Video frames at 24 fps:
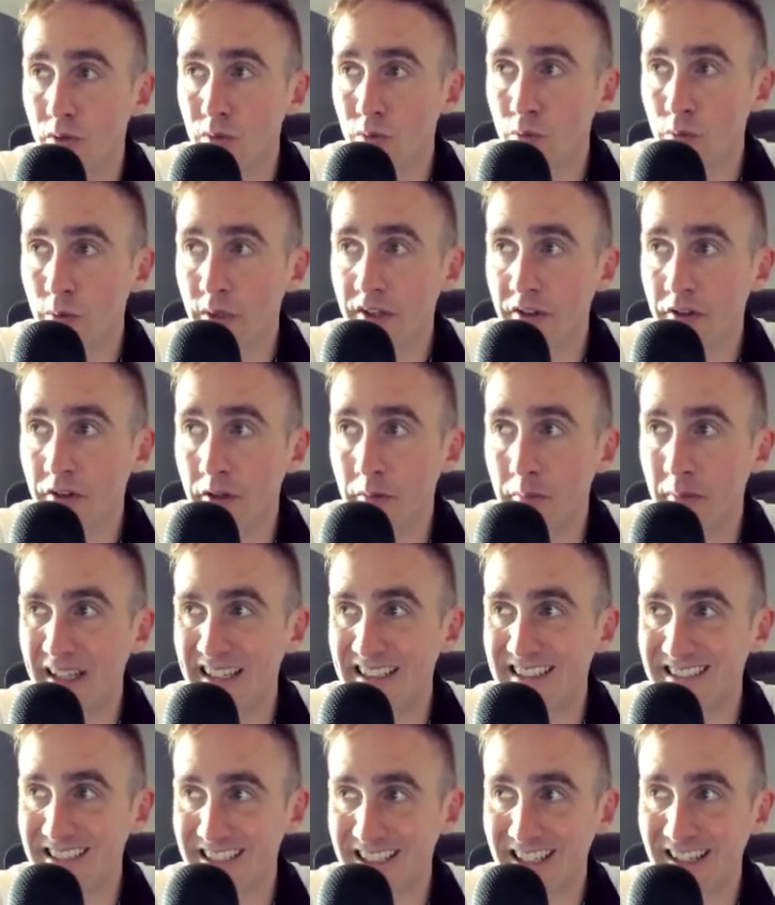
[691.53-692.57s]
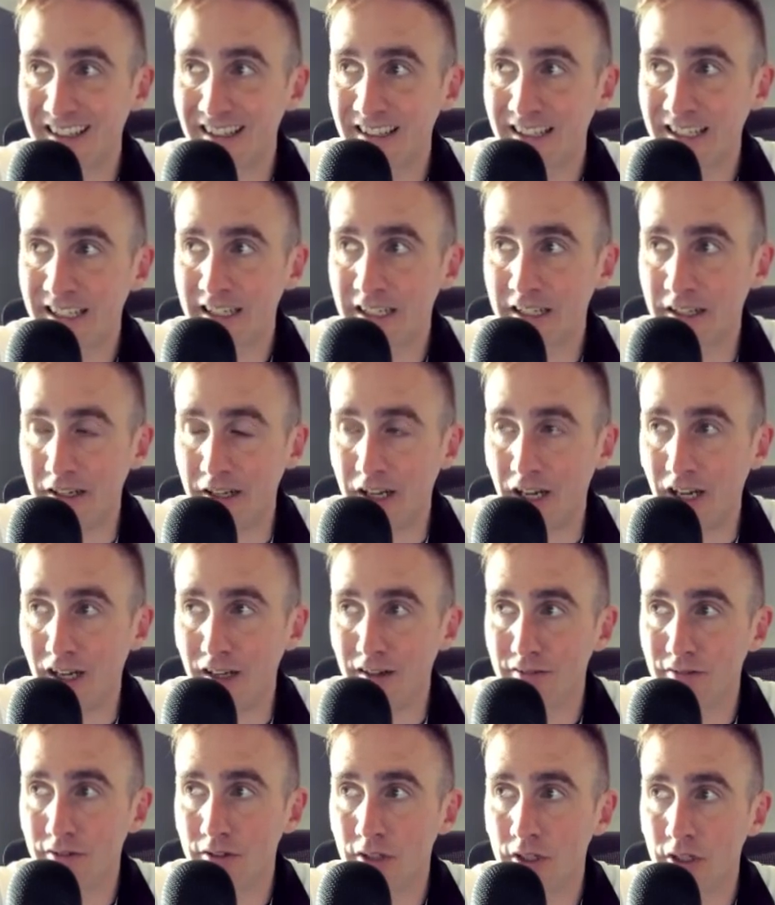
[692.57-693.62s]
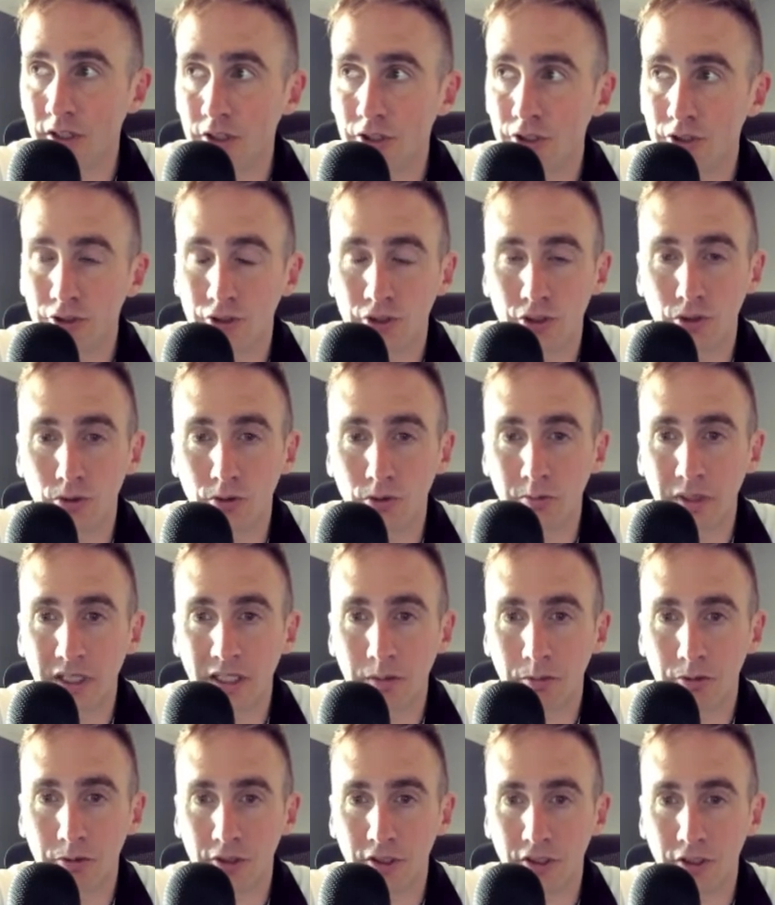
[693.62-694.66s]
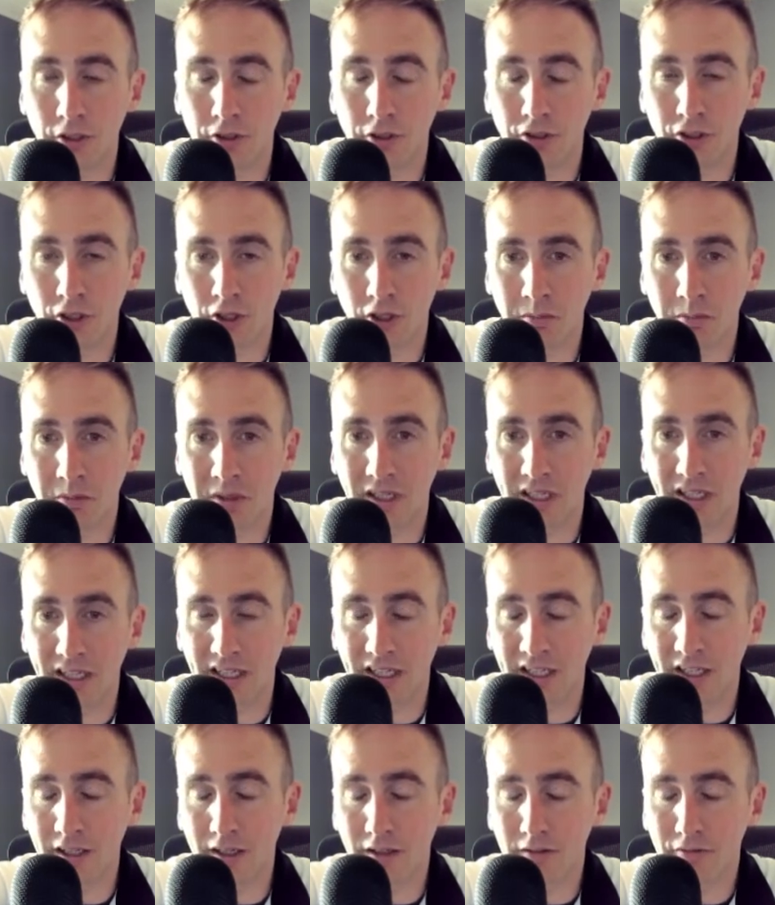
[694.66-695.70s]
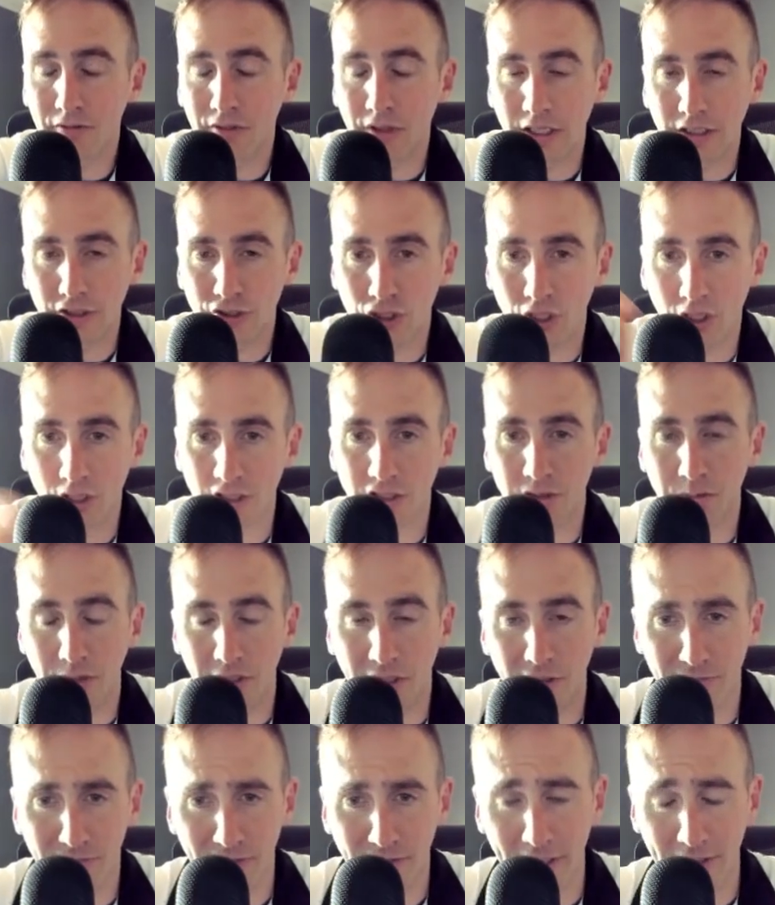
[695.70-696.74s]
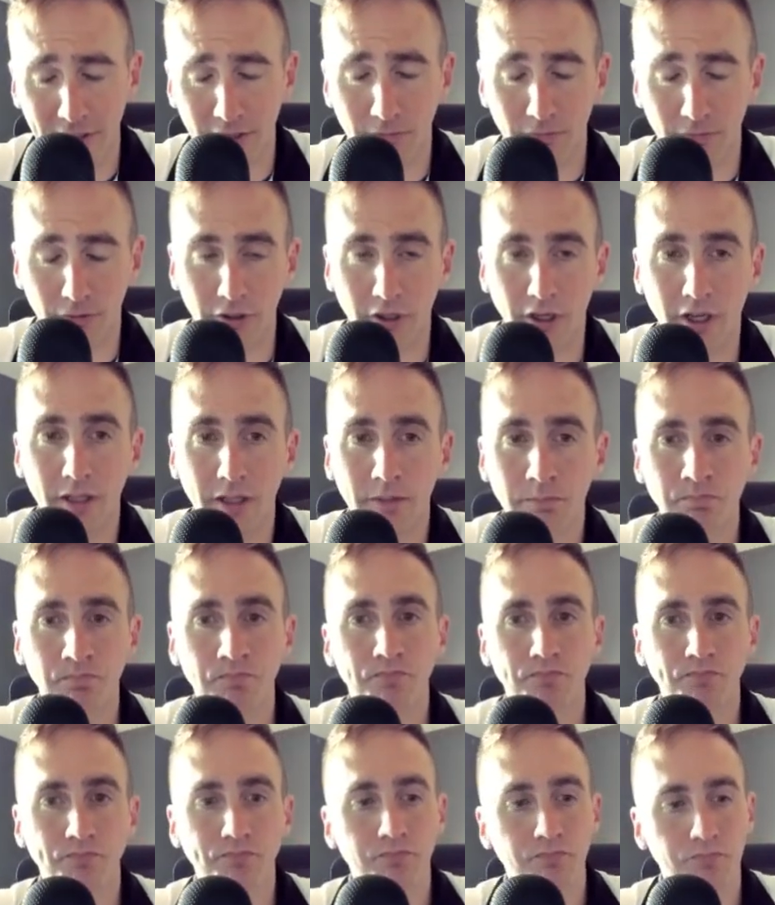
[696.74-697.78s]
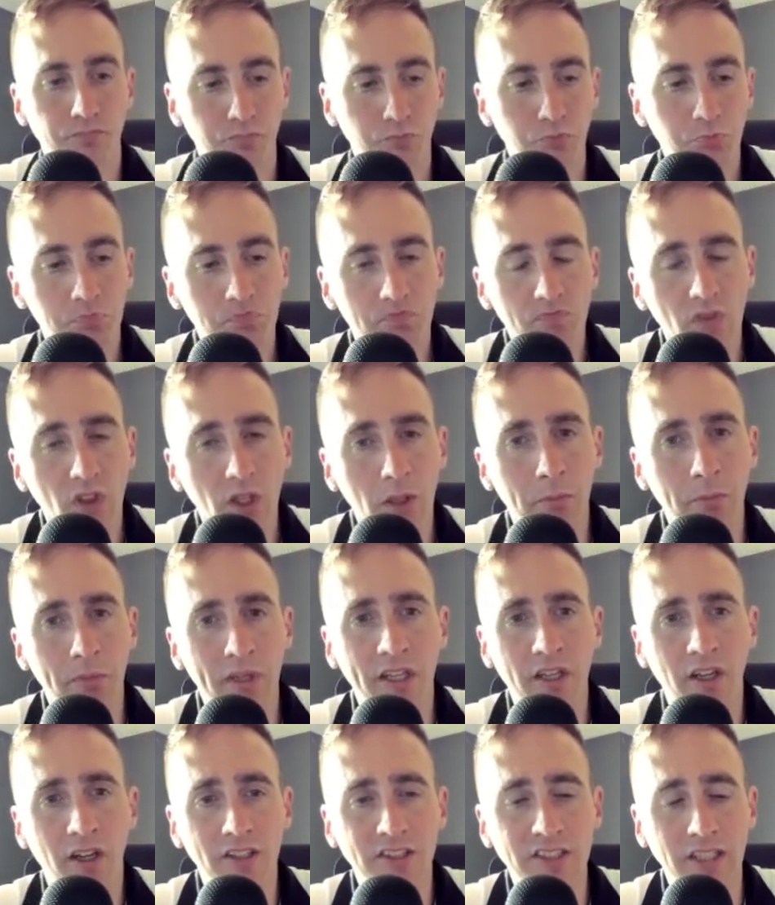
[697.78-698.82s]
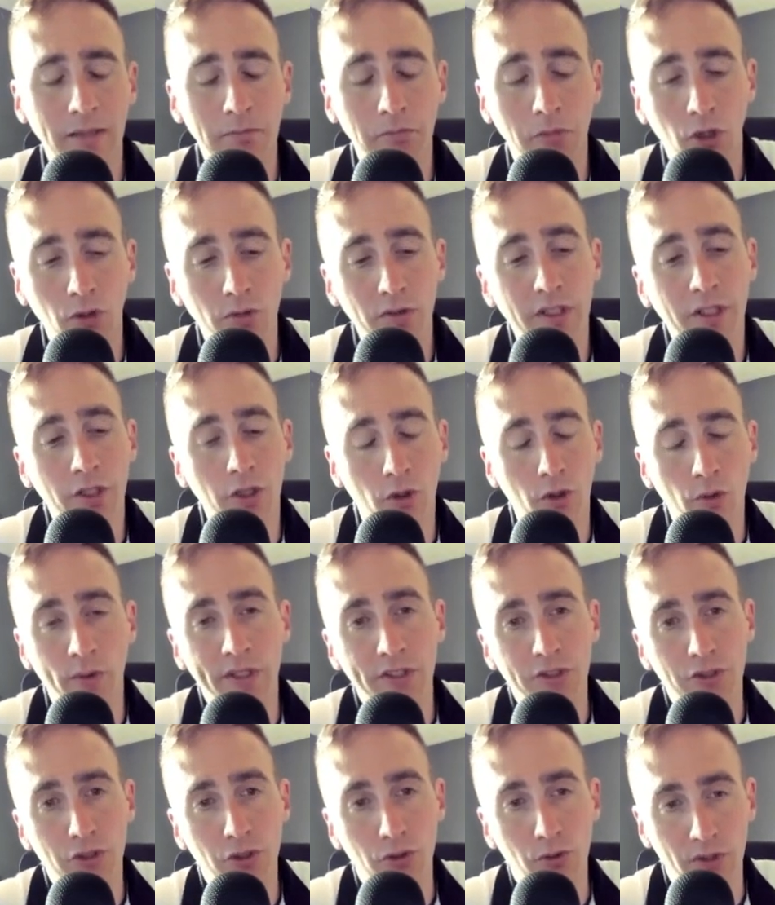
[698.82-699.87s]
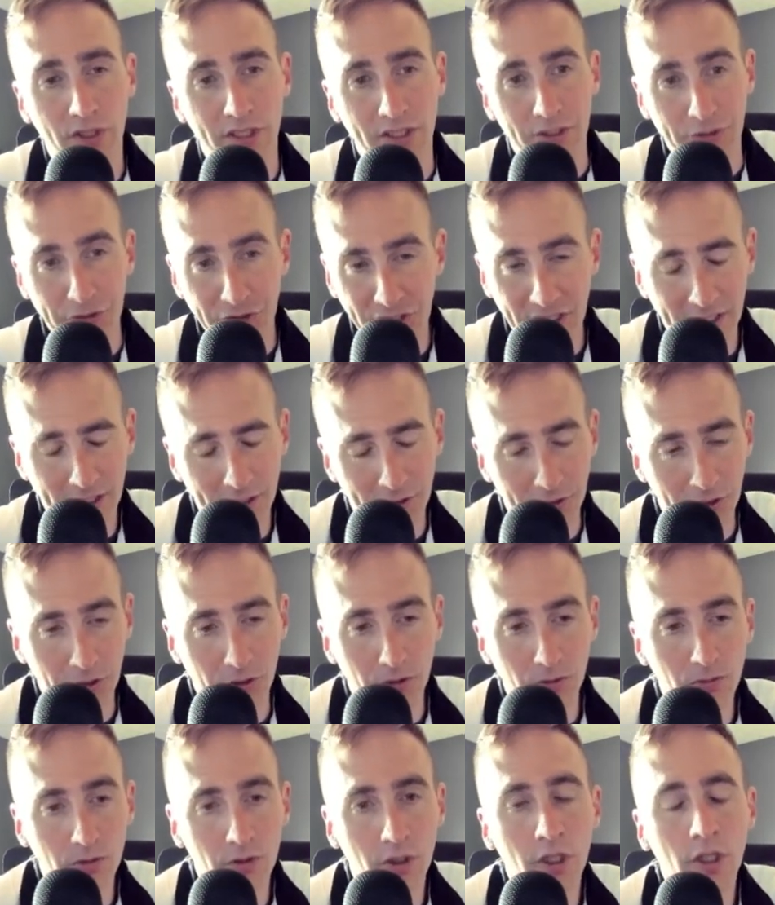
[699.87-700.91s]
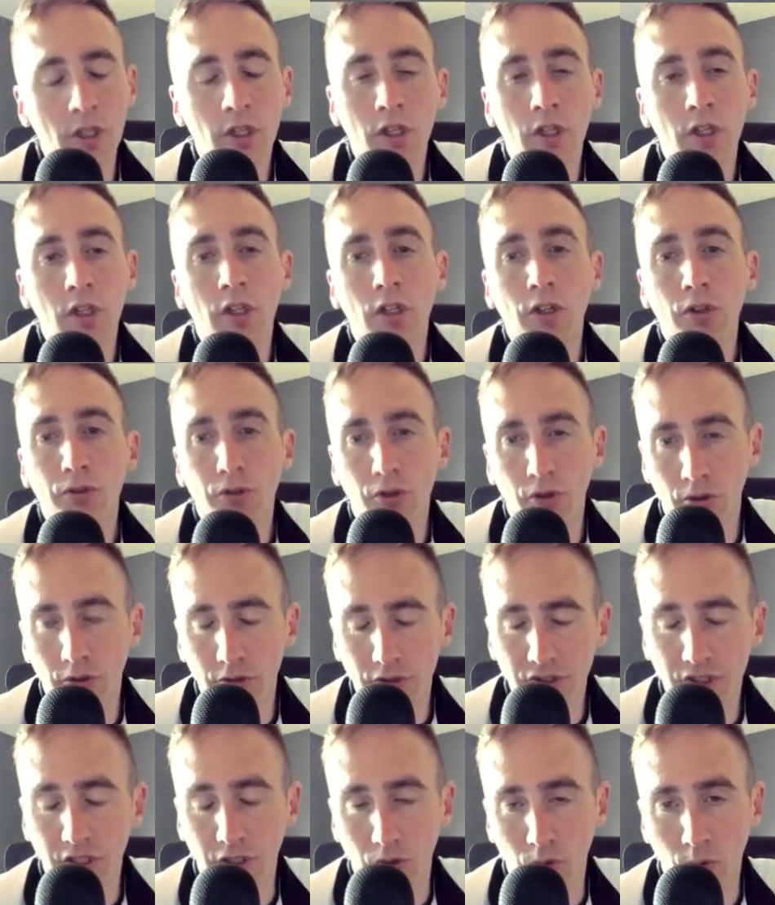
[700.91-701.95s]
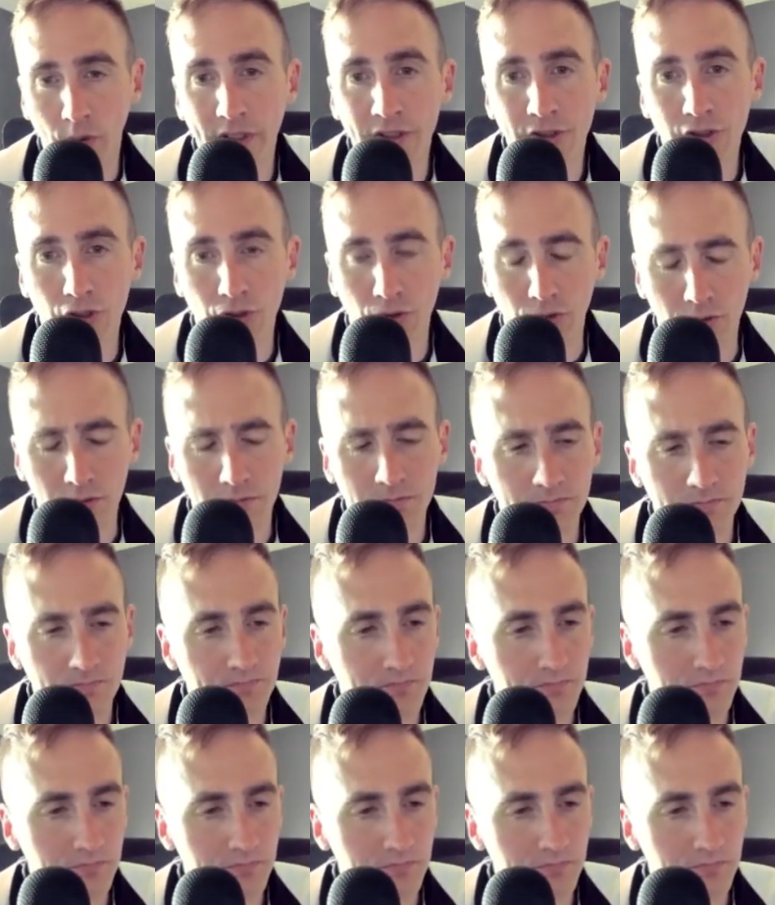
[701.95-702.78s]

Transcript: rhythm is clean enough to be able to determine if that shock's been effective or not, because I'm only going to continue dual sequential